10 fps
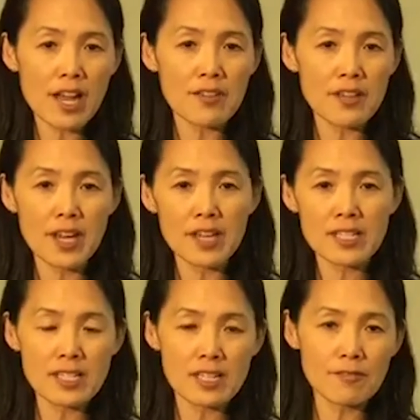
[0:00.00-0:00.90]
and
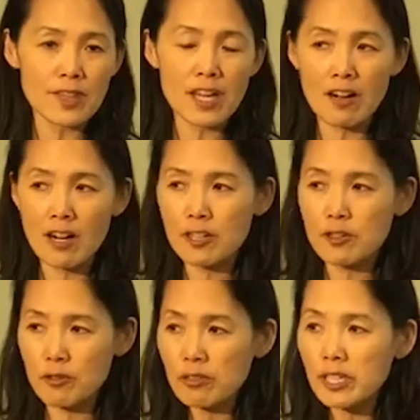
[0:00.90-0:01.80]
that if they are
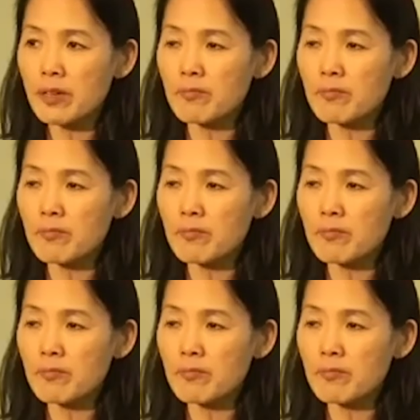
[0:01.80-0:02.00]
truly